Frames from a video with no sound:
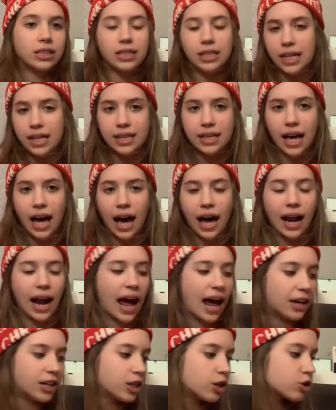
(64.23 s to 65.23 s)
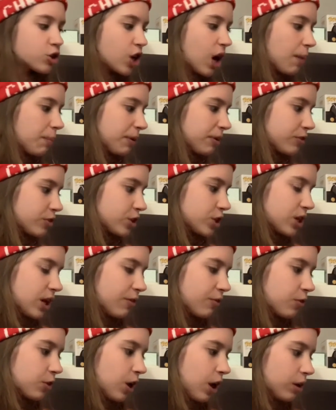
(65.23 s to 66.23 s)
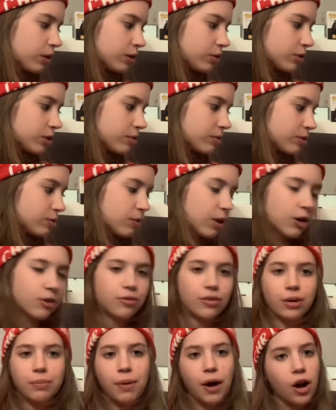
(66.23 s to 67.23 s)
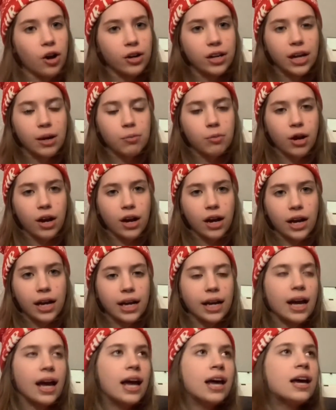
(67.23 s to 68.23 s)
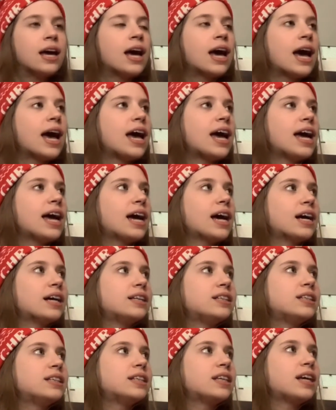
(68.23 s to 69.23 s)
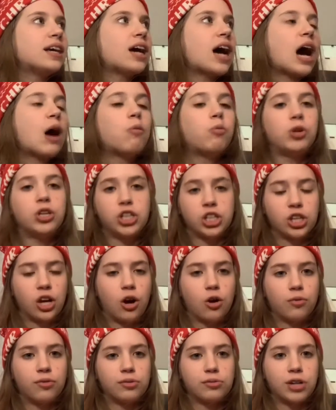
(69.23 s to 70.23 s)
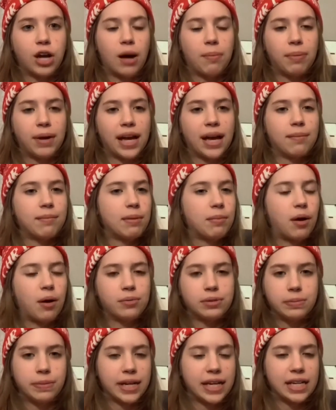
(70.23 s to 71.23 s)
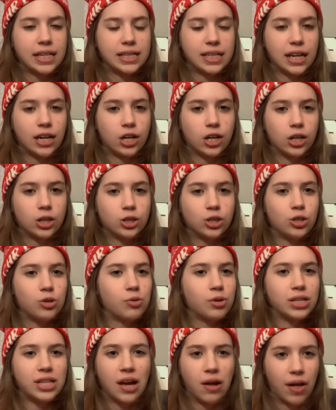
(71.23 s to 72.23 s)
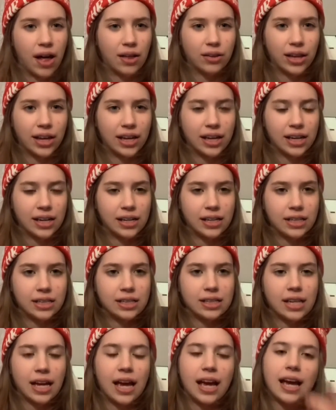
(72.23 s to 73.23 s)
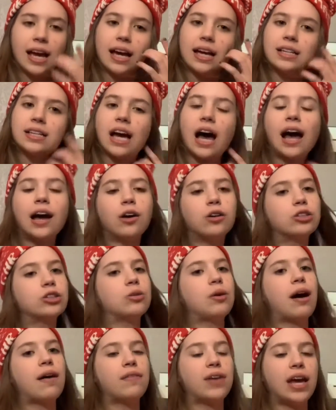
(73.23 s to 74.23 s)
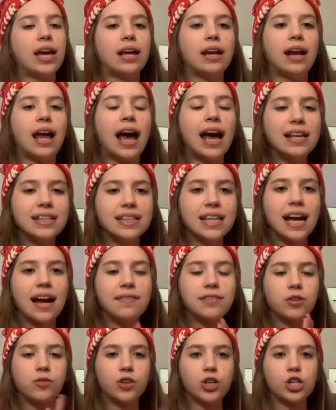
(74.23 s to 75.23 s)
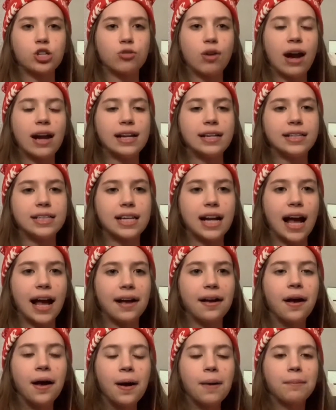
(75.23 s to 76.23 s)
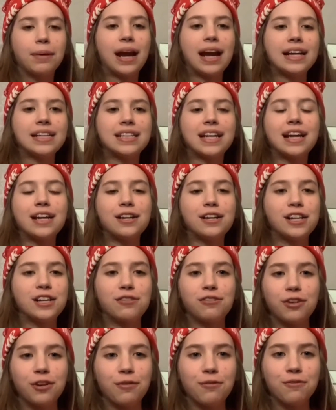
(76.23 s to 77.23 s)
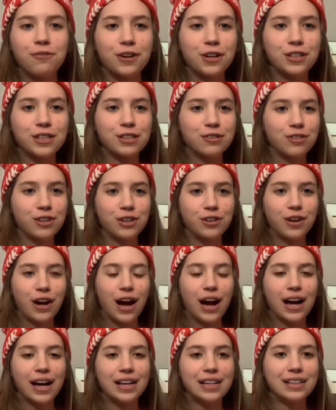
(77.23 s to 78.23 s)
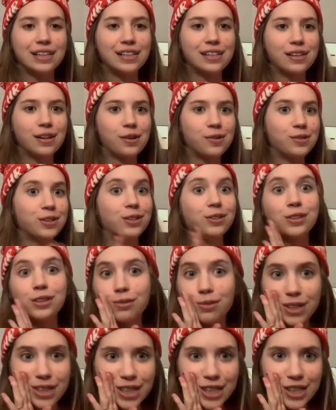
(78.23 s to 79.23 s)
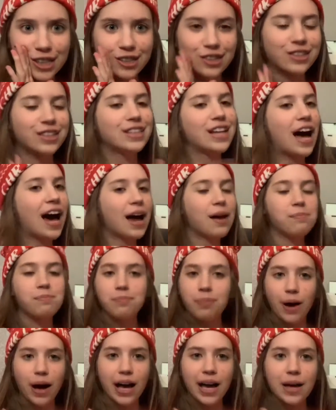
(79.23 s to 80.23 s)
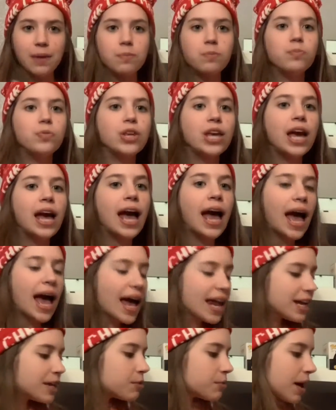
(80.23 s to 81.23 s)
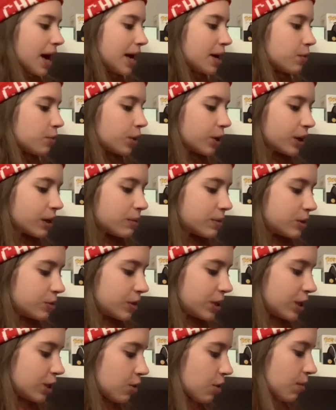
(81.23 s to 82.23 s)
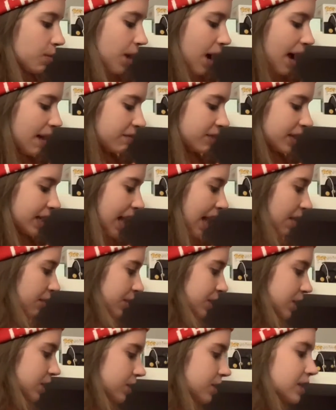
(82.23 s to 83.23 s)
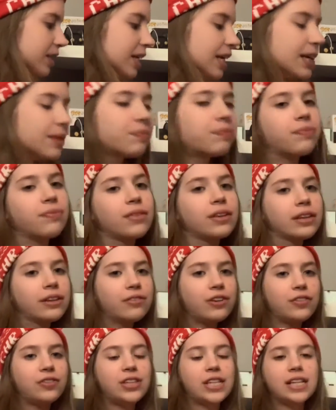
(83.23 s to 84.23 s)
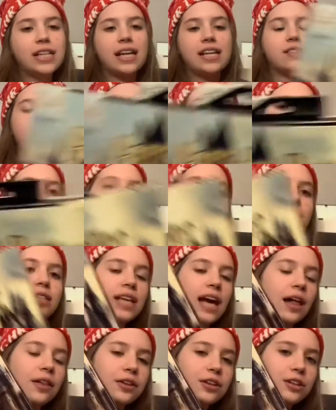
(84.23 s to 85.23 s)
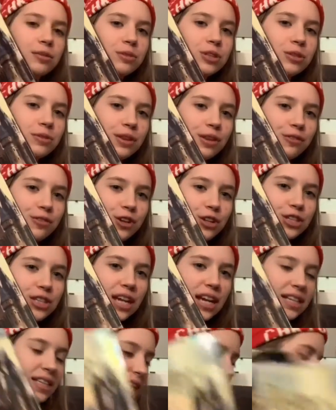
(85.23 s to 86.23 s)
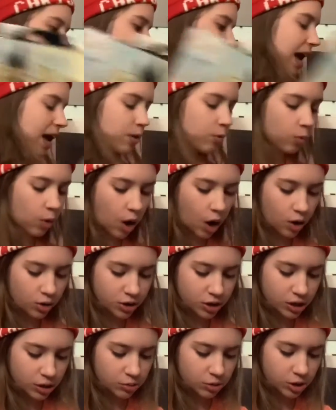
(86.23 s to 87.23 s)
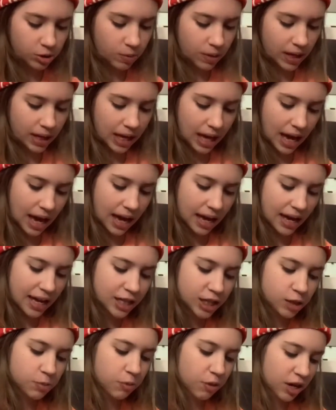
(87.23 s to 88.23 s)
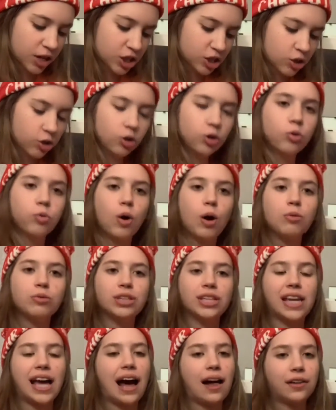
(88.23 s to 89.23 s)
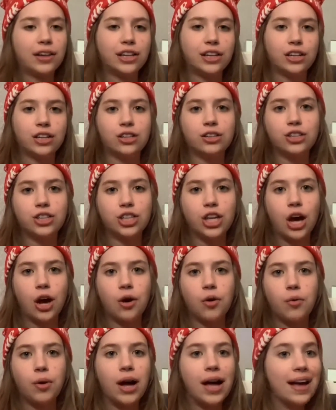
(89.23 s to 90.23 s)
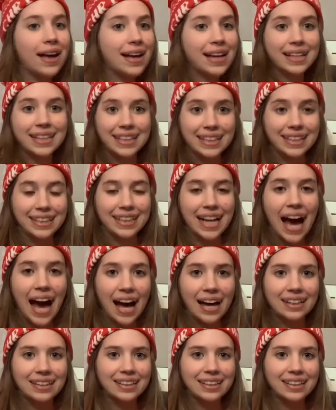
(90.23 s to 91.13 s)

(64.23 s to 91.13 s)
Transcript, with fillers: did that, had to go shopping for stuff for an ugly Christmas sweater for a party I'm wearing, and we just got home from shopping and my mom's making dinner, so you can tell how late it is. And I also have an essay I have to finish writing tonight, but I decided to film first for you guys, so don't tell my teachers that. But anyway, we're gonna be doing the normal advent calendar, the 15 days of socks calendar, we're doing the first day today, and we're also doing a inspirational quotes calendar. So yeah,